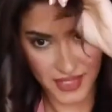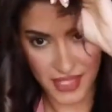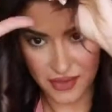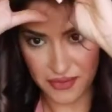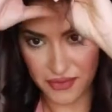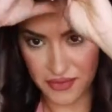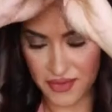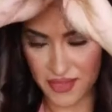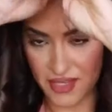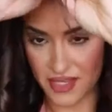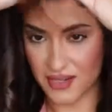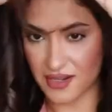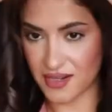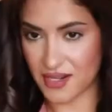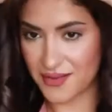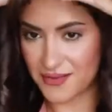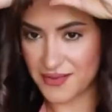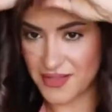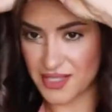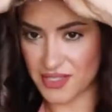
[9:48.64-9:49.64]
Now here
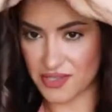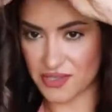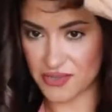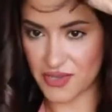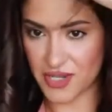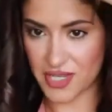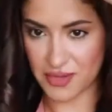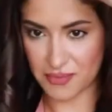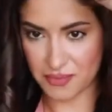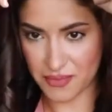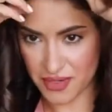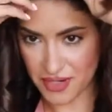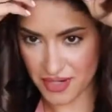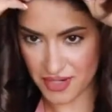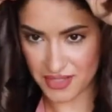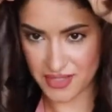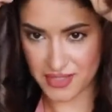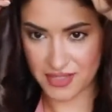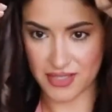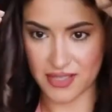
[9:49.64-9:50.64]
comes the tricky
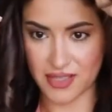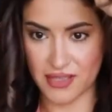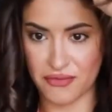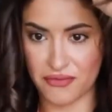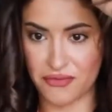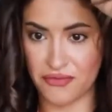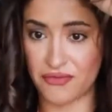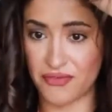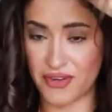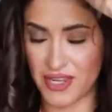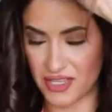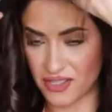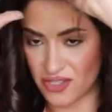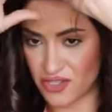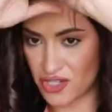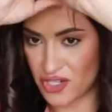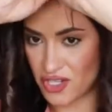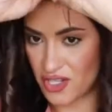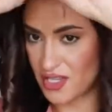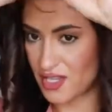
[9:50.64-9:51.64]
part, the
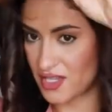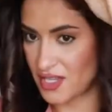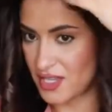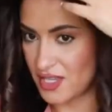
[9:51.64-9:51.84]
fringe.